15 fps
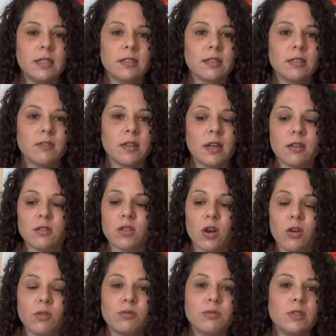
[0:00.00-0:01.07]
He's living on his
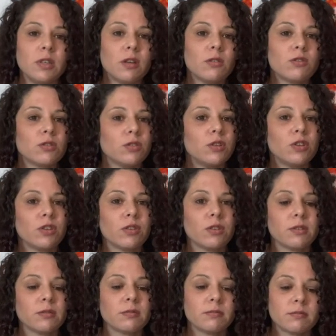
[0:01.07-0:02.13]
own, you know? So you